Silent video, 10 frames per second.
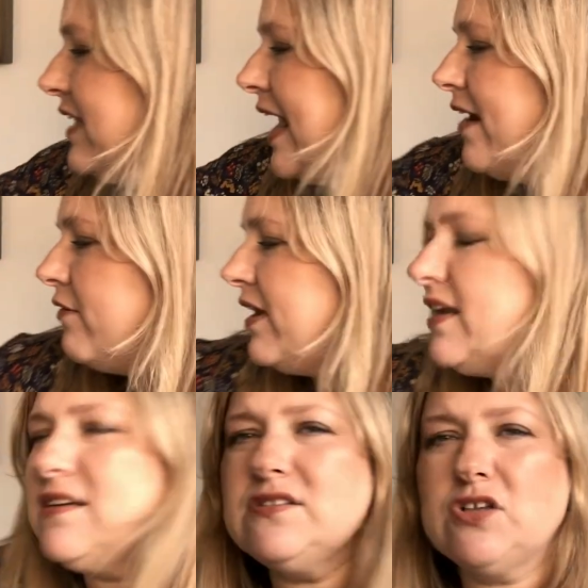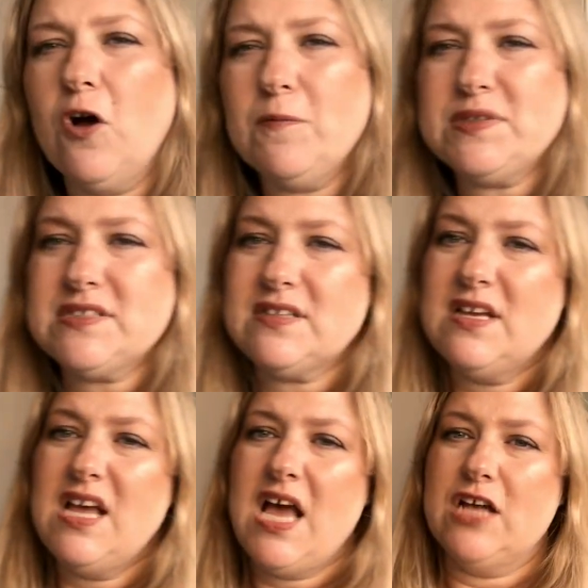layering tops
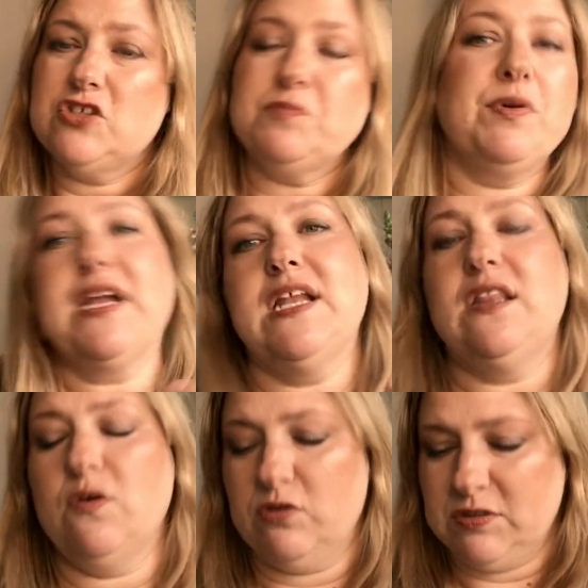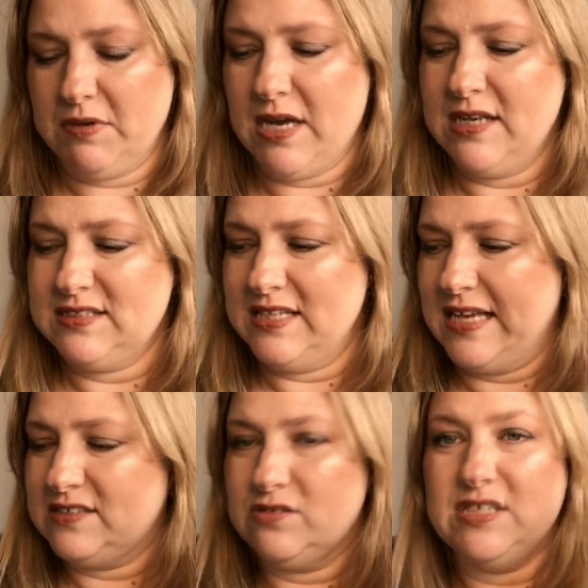and just bringing in the autumn colours in
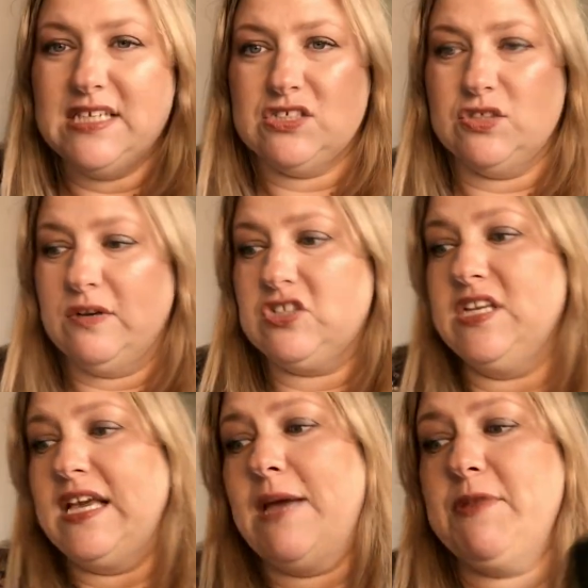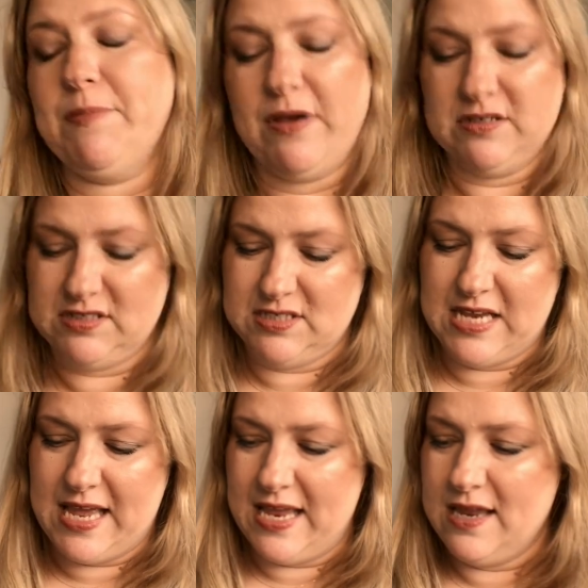that. So these two actually came in the post
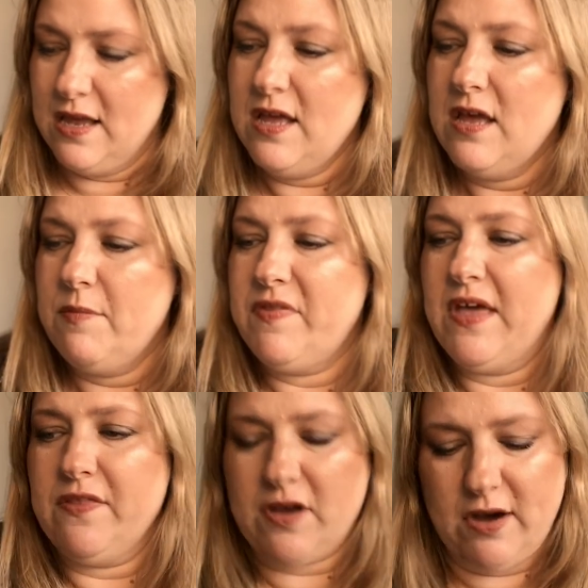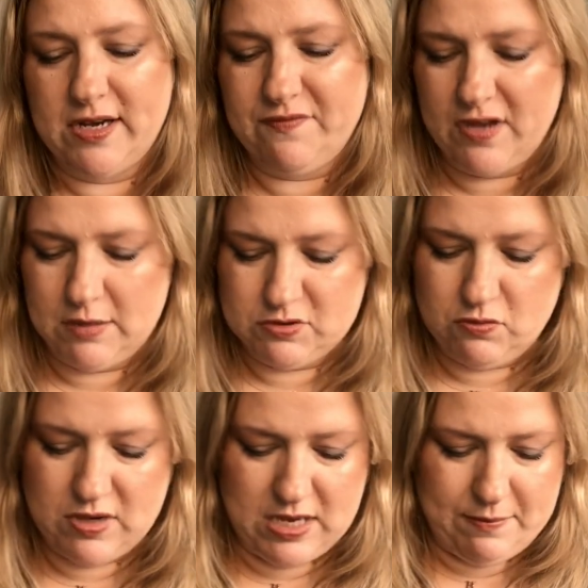today, but they are the kind of thing I'm
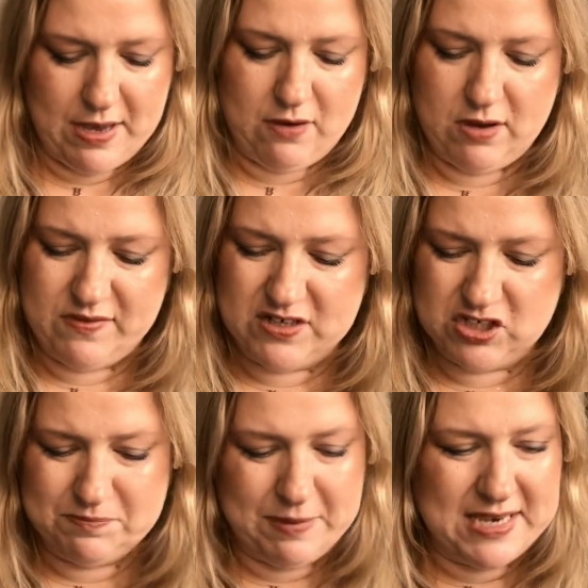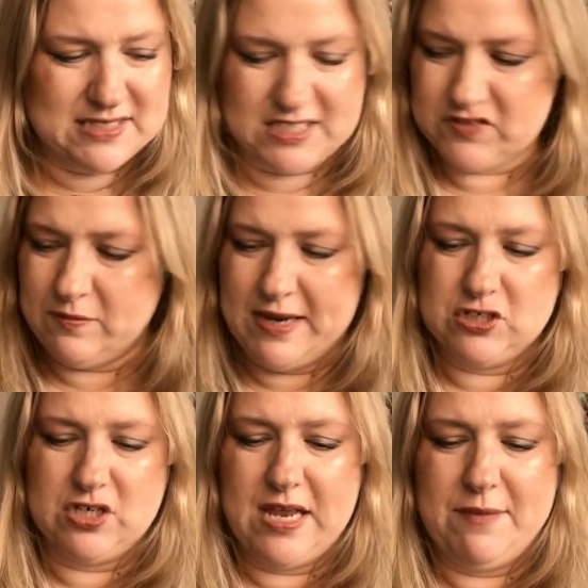talking about. And they're just basics from
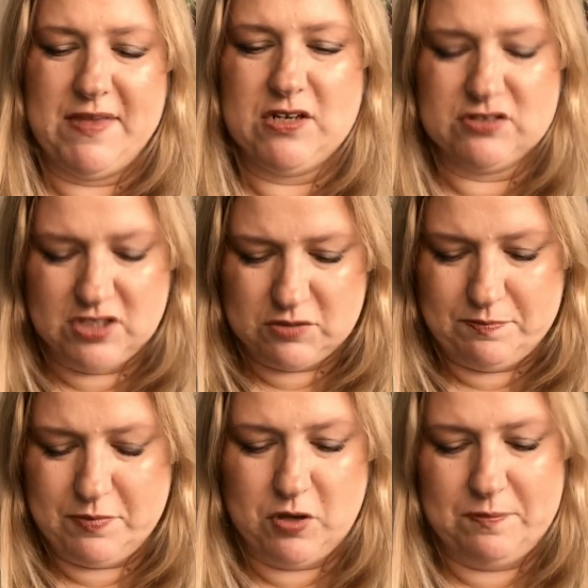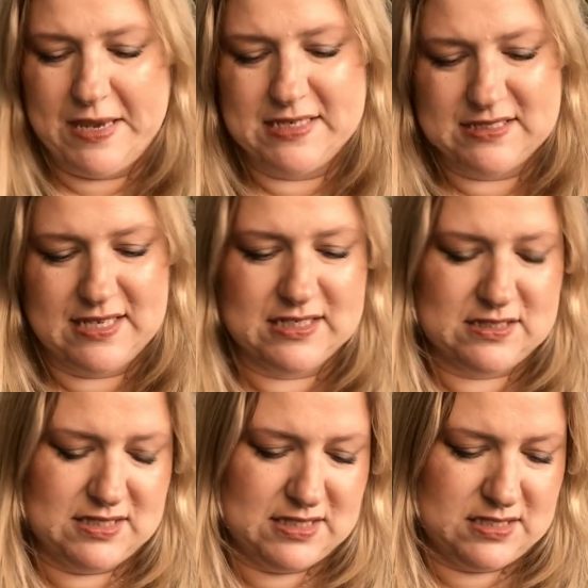H&M. They do such good
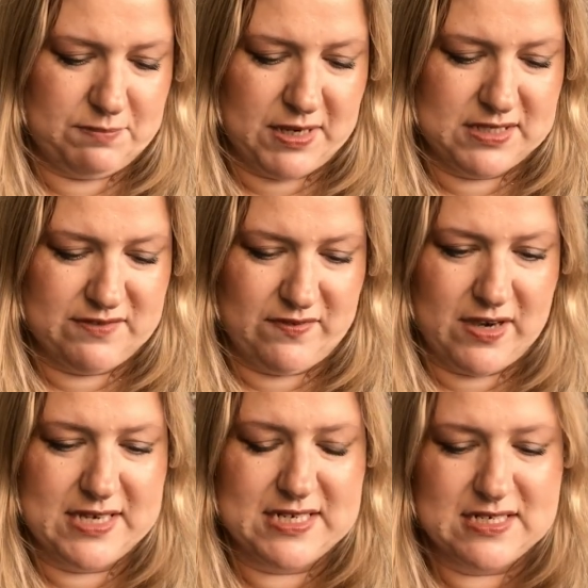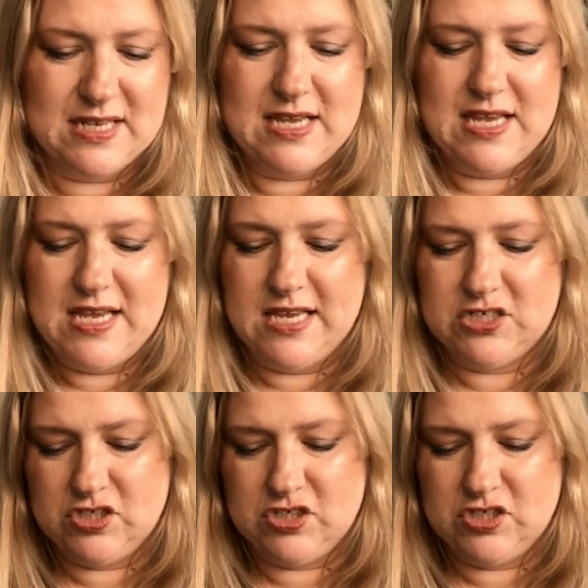basics. This is by Divided. It's